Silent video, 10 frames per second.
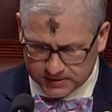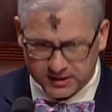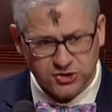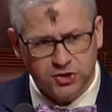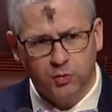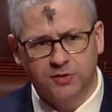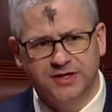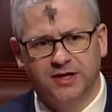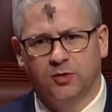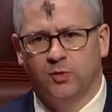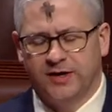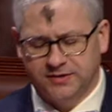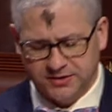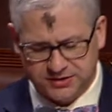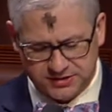The issue we're dealing
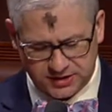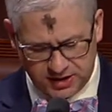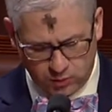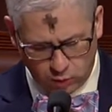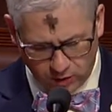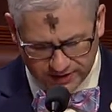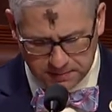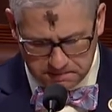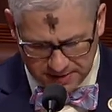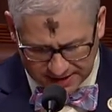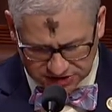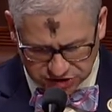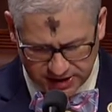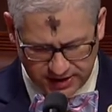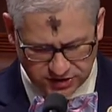with is one of the
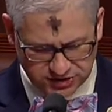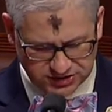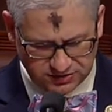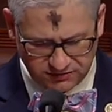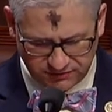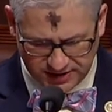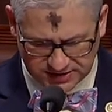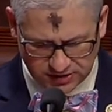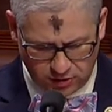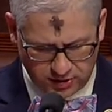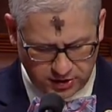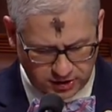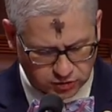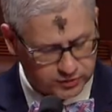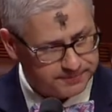biggest challenges facing our
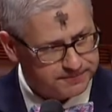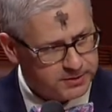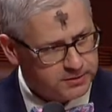country,